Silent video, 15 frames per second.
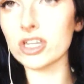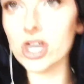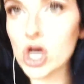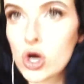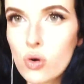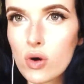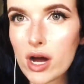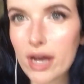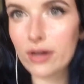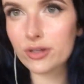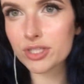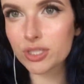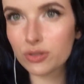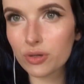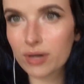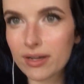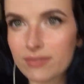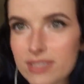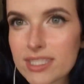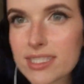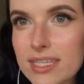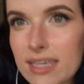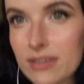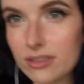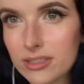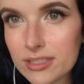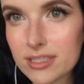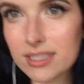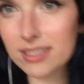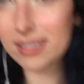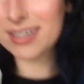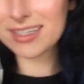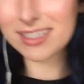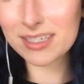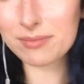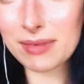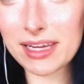No, I also don't have the skills to